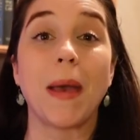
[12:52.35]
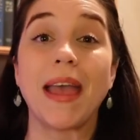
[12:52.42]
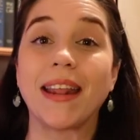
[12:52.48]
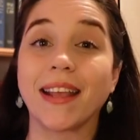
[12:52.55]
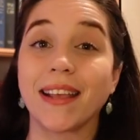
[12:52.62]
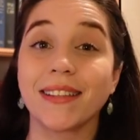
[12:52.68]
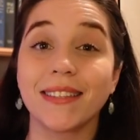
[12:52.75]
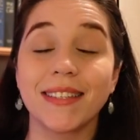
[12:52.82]

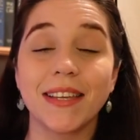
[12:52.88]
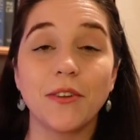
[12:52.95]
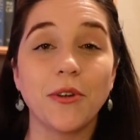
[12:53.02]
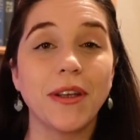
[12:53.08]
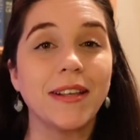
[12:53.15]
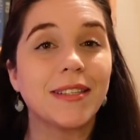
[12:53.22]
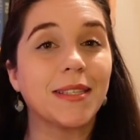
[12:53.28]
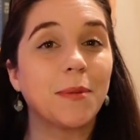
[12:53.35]
and
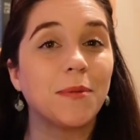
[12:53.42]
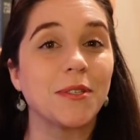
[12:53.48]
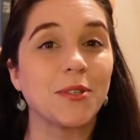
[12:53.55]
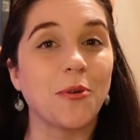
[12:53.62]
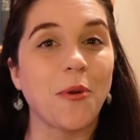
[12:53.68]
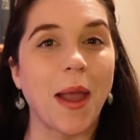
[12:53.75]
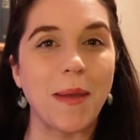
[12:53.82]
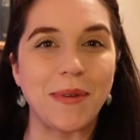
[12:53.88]
considering
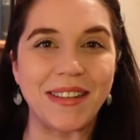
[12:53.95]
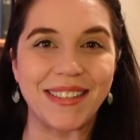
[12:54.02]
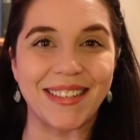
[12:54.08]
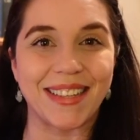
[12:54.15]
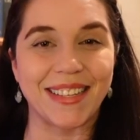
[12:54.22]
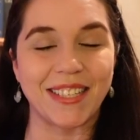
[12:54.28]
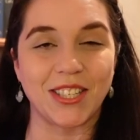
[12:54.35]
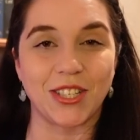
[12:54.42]
subscribing to
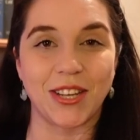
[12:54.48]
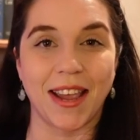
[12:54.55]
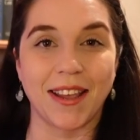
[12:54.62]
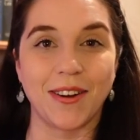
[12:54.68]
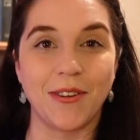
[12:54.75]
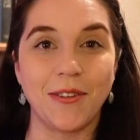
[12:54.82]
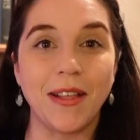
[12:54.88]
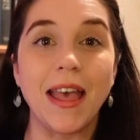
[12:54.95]
this
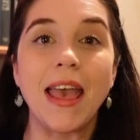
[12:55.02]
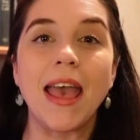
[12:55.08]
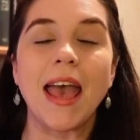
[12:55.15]
channel